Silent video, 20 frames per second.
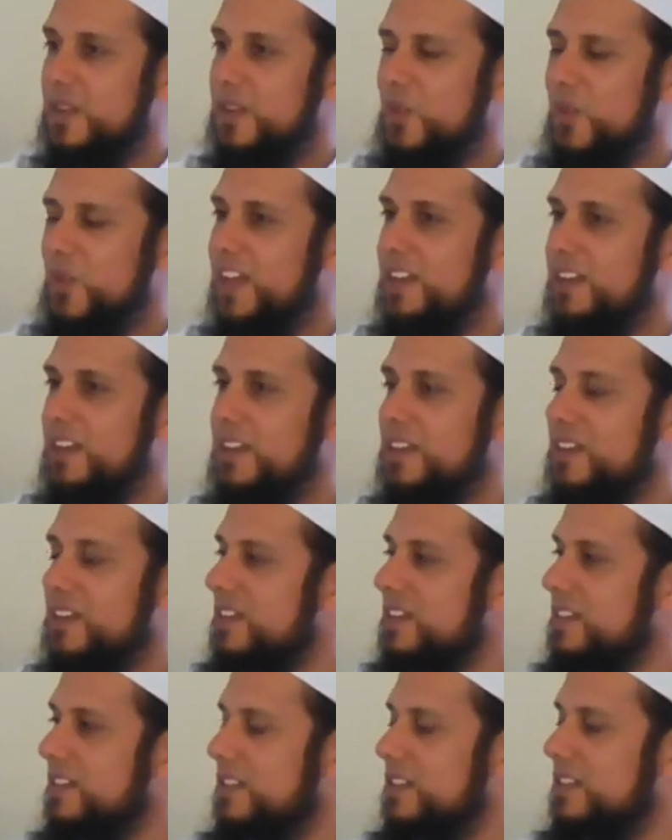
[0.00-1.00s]
When
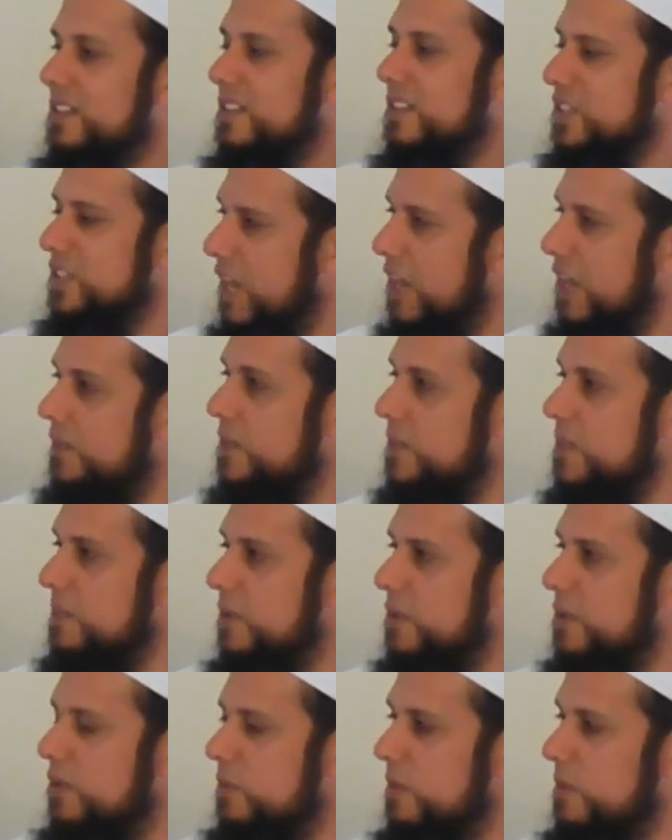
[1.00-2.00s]
the child is
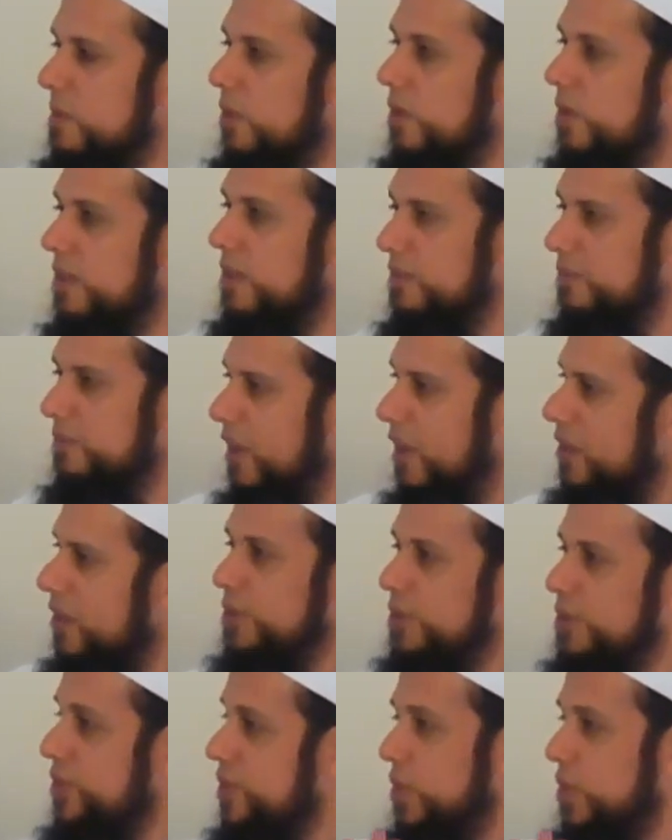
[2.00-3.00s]
about to be born, the
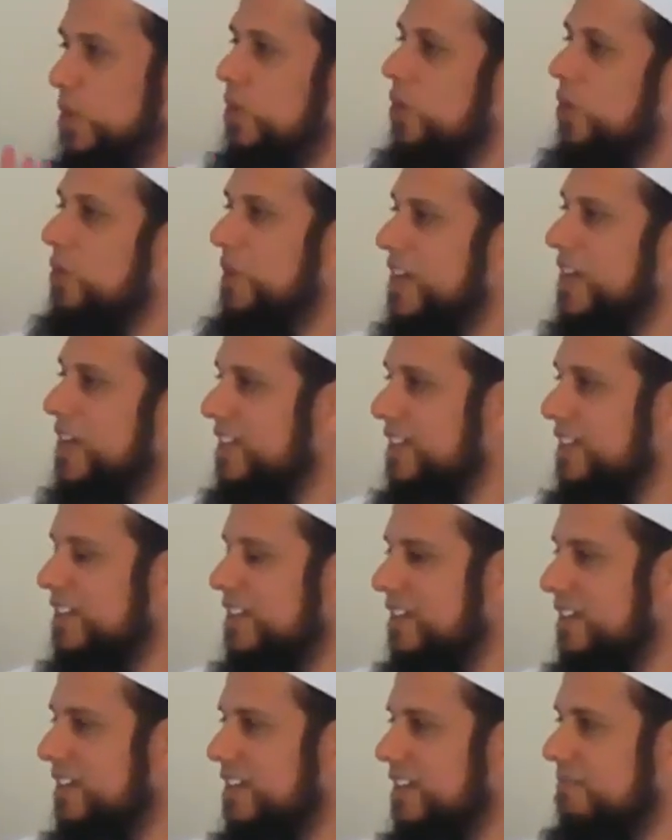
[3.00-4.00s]
father used to go
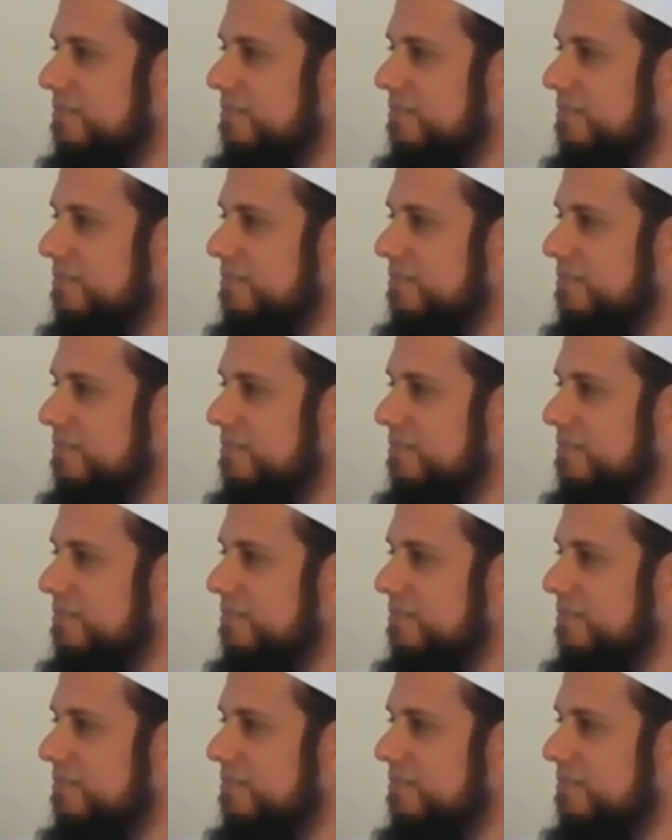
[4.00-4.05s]
away